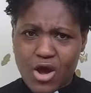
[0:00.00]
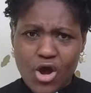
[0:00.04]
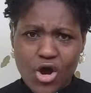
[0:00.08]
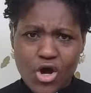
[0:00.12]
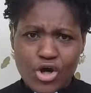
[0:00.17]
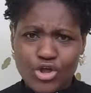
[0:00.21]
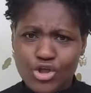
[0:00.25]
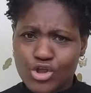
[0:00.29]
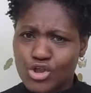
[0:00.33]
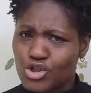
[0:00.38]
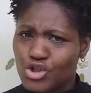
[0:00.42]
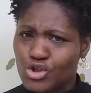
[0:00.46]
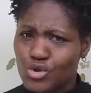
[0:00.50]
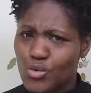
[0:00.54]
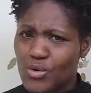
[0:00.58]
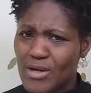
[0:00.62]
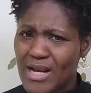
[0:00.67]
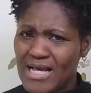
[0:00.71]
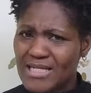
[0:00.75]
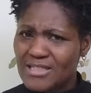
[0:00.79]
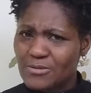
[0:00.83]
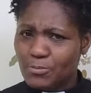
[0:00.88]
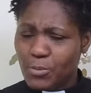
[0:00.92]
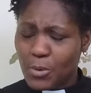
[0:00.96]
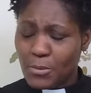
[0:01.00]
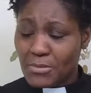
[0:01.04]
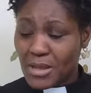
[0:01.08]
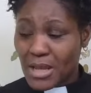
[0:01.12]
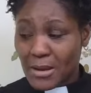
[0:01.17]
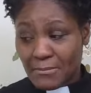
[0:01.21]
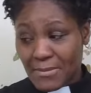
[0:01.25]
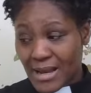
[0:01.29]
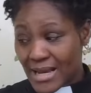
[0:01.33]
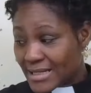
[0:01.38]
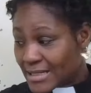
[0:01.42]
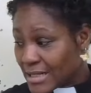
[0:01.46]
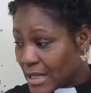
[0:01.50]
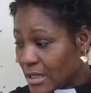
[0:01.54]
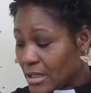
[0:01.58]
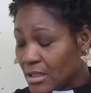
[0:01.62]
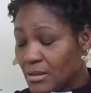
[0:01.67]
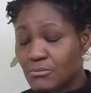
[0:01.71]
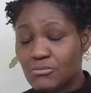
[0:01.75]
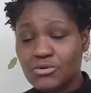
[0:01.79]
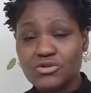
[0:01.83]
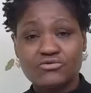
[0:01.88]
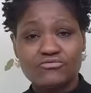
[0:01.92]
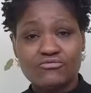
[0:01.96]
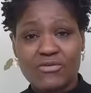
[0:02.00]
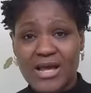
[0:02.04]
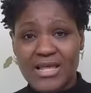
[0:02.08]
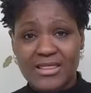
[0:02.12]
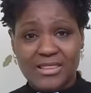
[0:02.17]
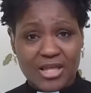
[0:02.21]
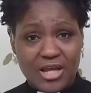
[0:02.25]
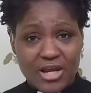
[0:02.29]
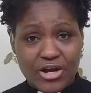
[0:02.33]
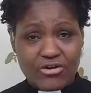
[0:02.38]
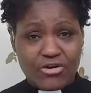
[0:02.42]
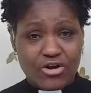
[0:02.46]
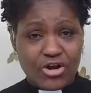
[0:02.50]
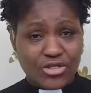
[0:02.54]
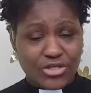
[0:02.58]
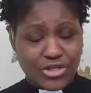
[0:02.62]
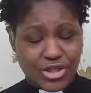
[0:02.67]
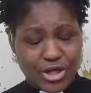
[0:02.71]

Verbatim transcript: Are you sure that's for me? And my name was right there on